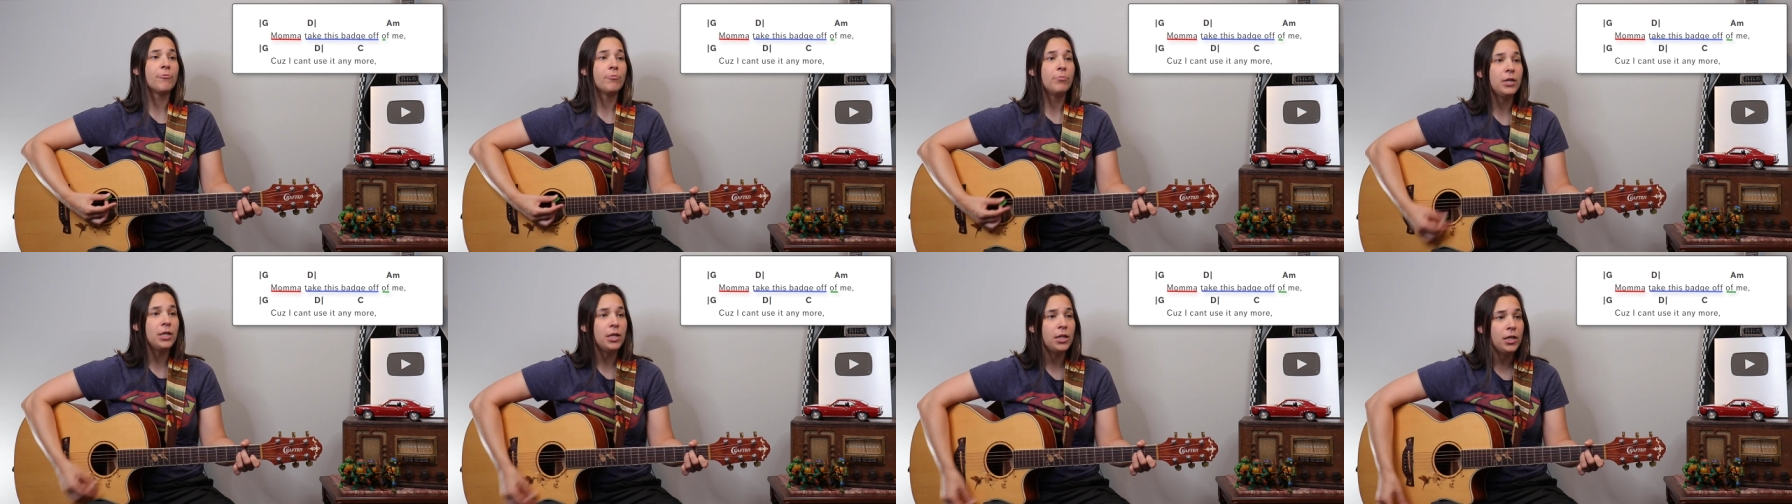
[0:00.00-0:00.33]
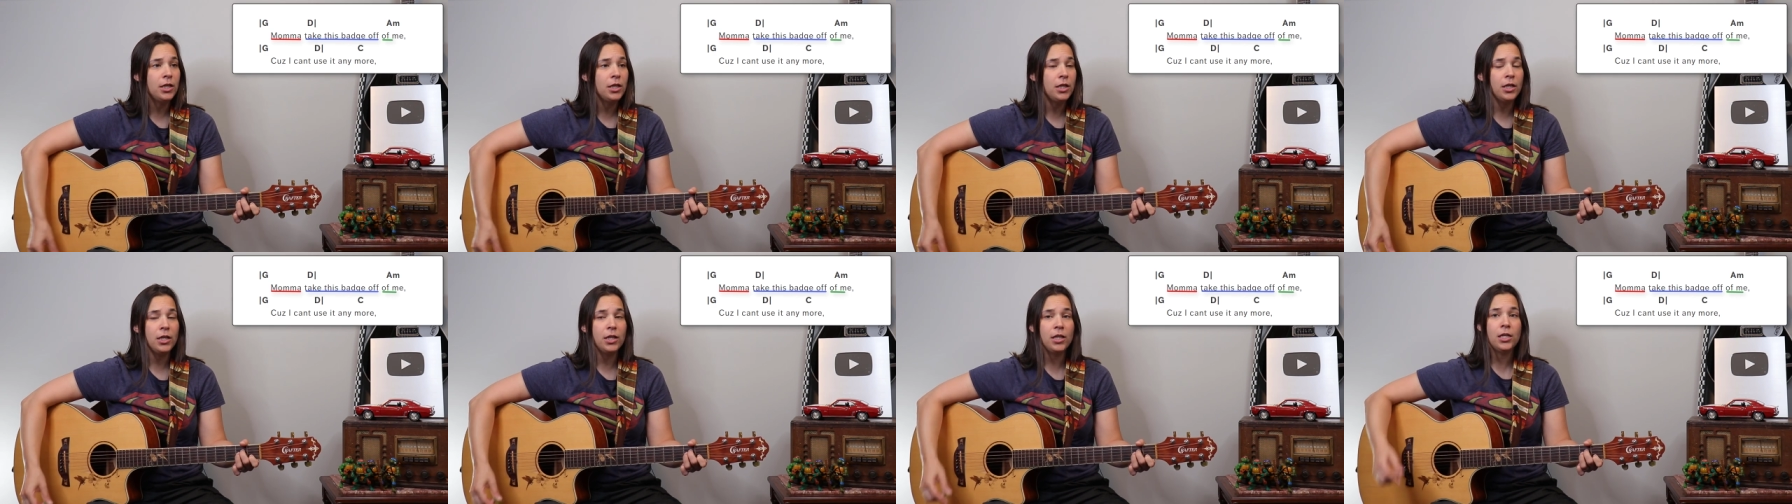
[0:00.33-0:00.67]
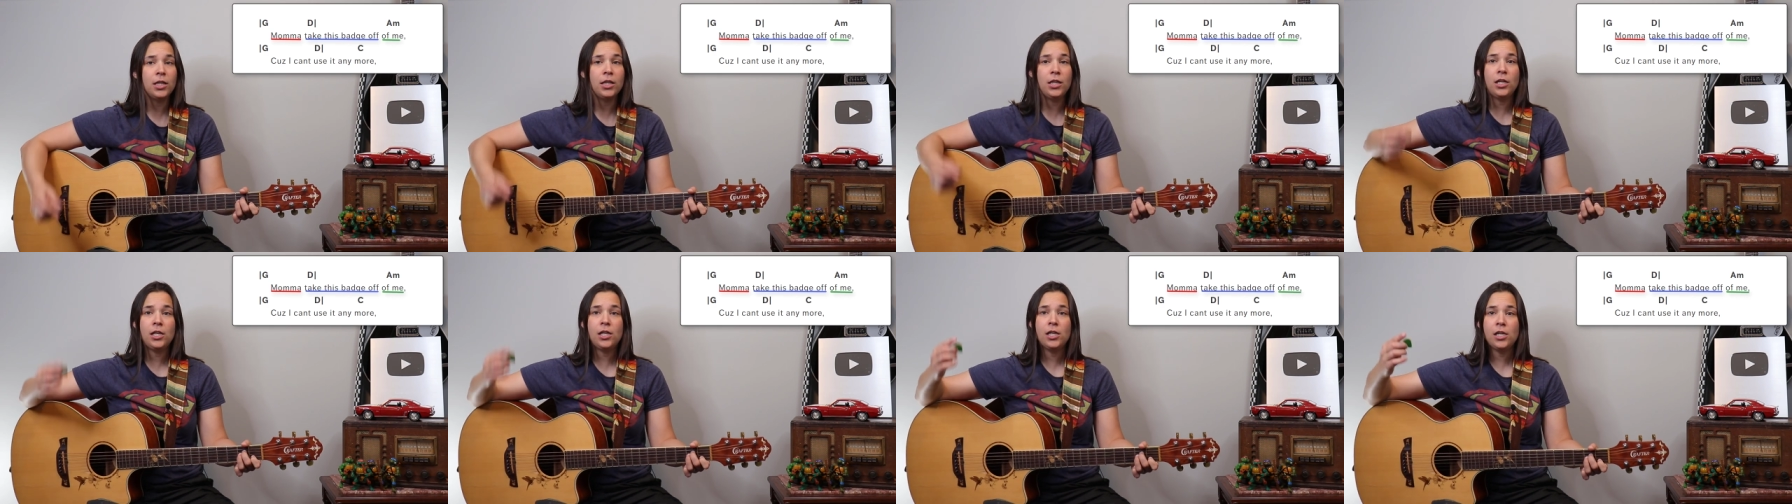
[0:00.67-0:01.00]

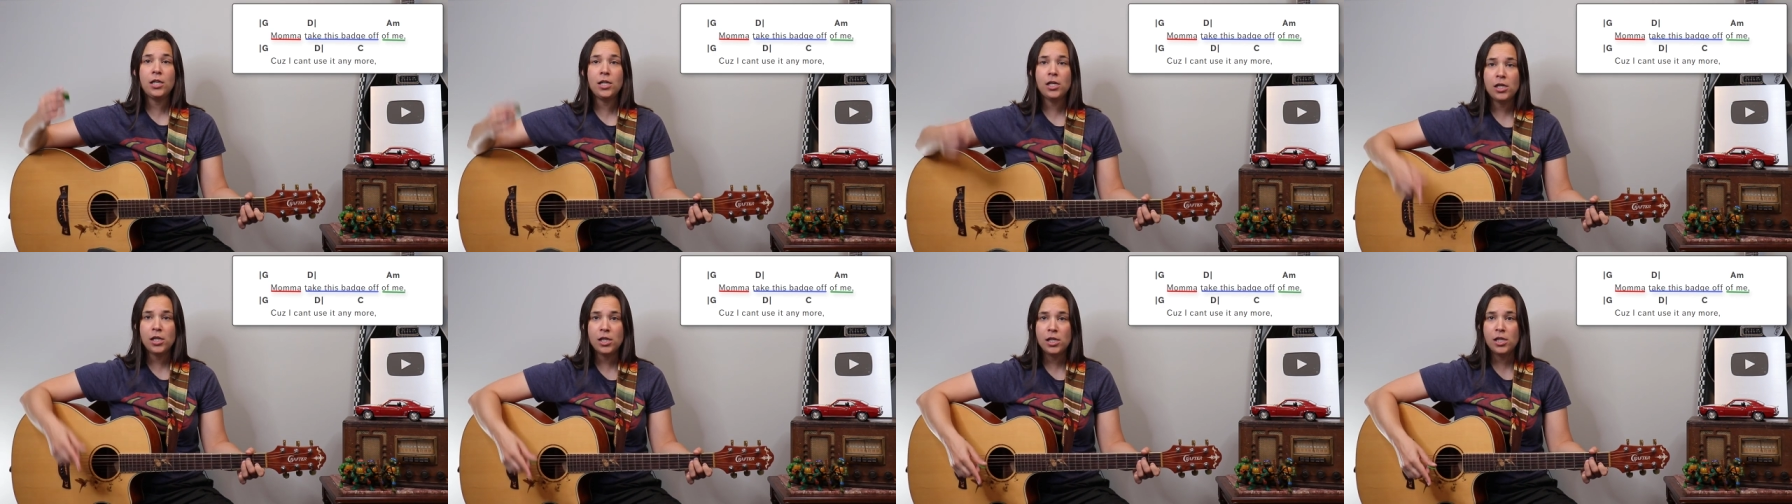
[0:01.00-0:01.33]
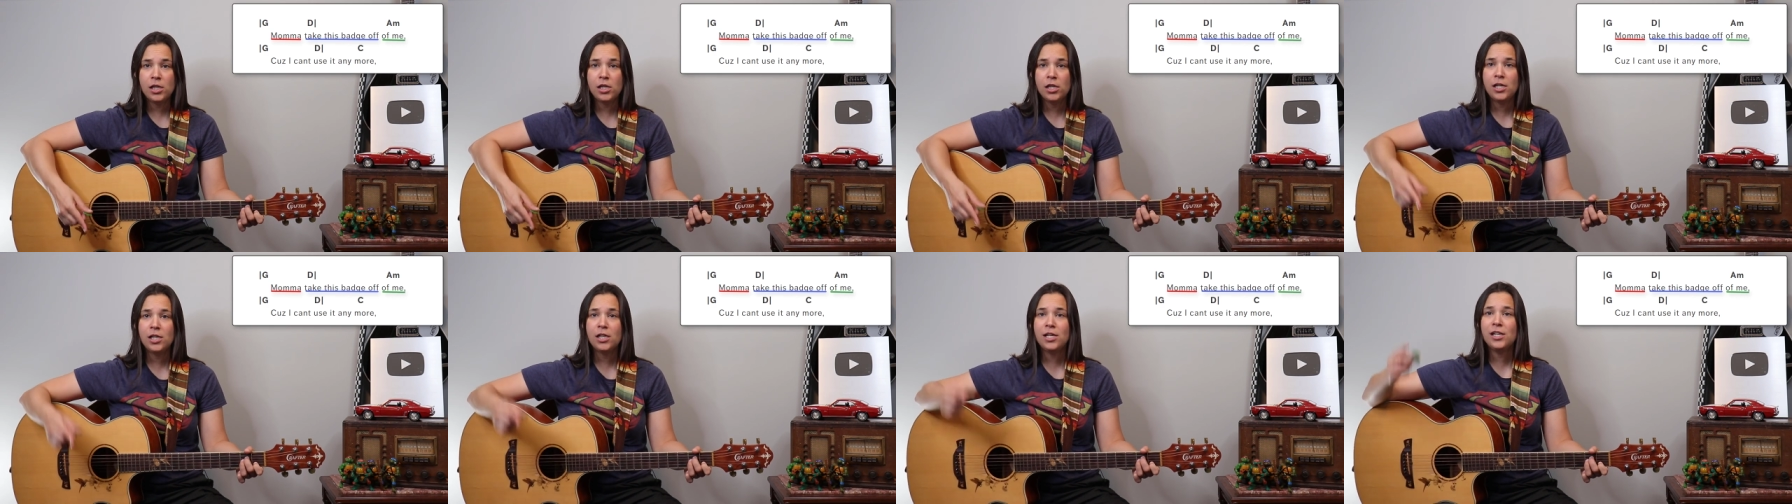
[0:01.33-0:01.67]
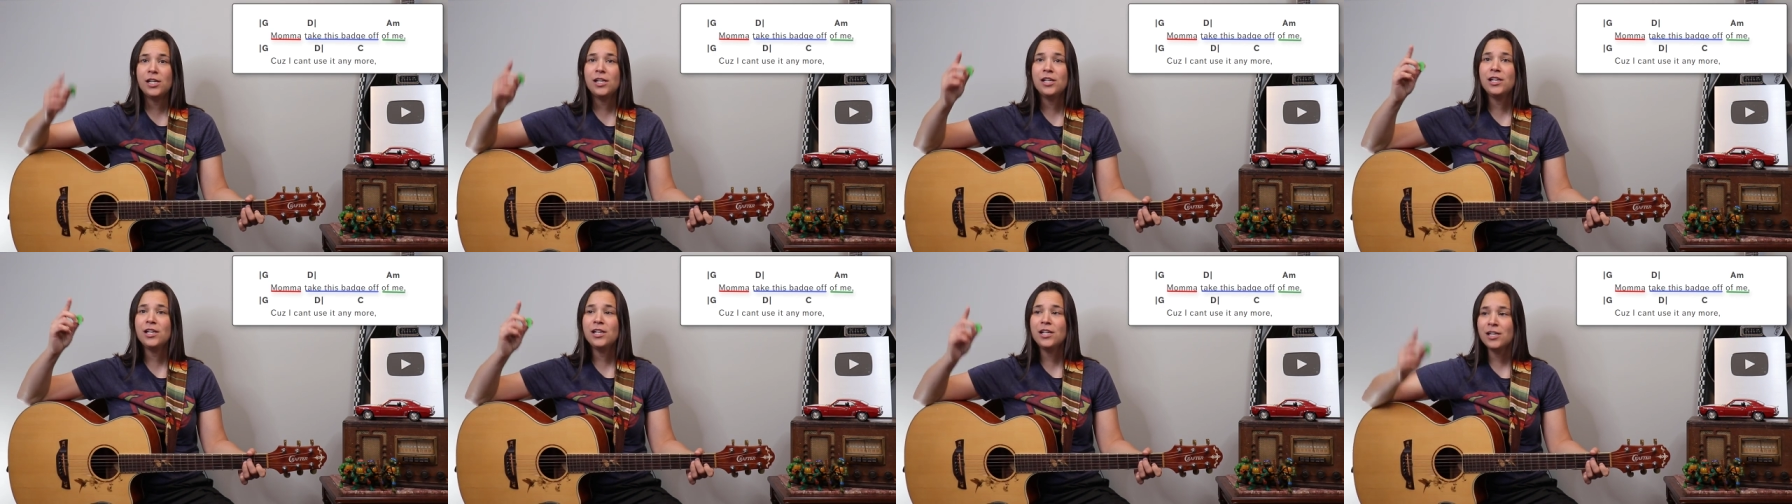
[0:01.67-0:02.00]

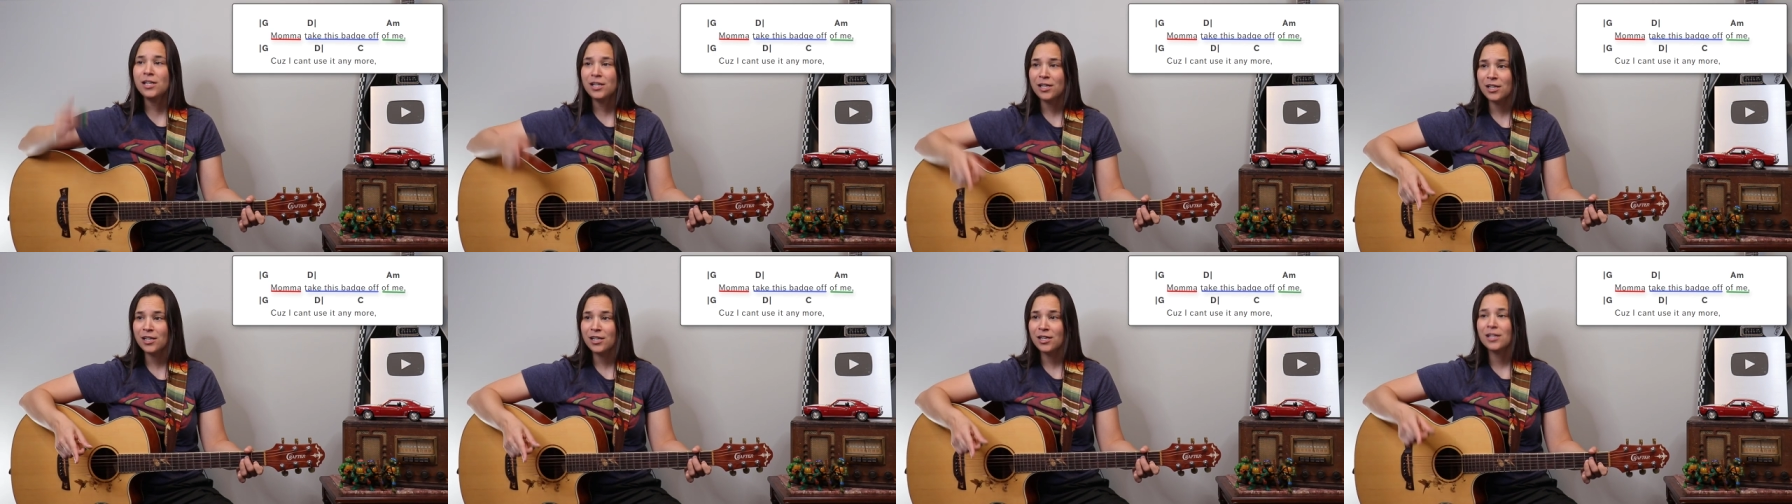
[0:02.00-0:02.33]
me.